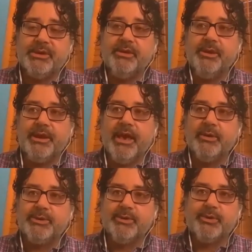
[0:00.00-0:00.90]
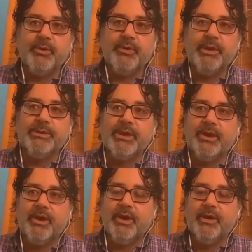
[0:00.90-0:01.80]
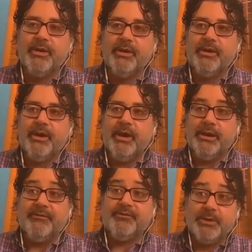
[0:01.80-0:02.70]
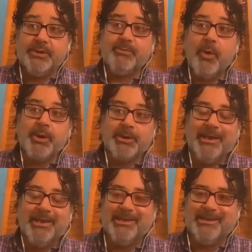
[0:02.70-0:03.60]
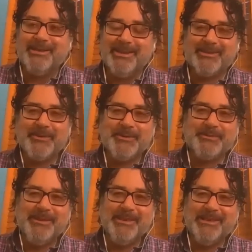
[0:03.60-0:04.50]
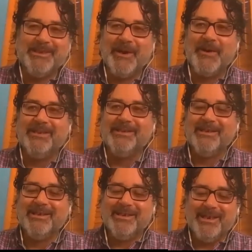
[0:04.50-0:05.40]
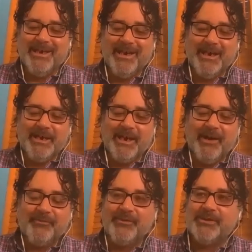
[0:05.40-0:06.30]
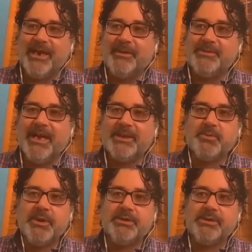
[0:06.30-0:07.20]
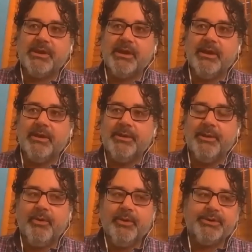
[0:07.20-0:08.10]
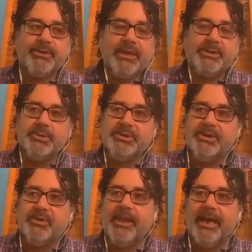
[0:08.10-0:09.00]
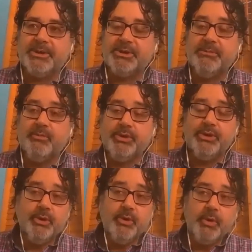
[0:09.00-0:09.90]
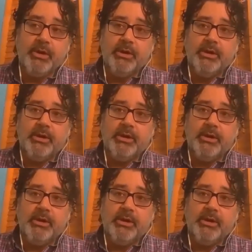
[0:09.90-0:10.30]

singling out certain things that are left unspoken, so to speak. And oftentimes that's what the person that's usually the black sheep would do,